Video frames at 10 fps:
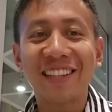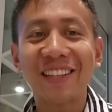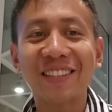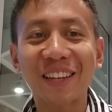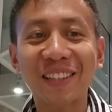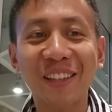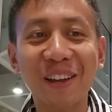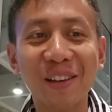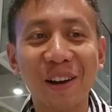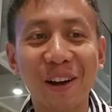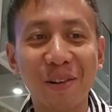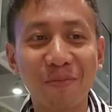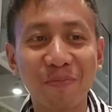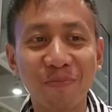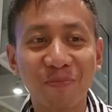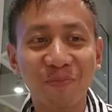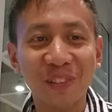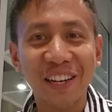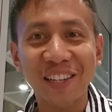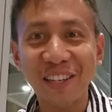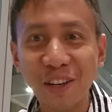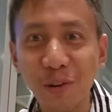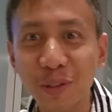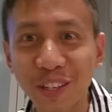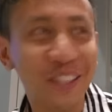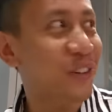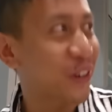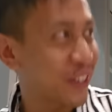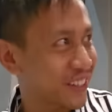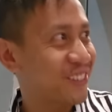This tastes like neocitrin.